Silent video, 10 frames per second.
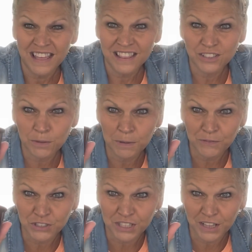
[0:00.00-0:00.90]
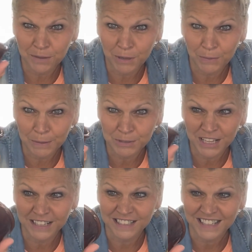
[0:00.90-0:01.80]
This will be for sale on my
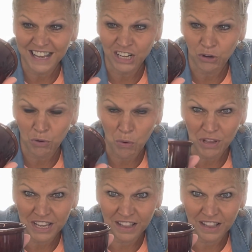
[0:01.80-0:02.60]
website. It's kind of grody.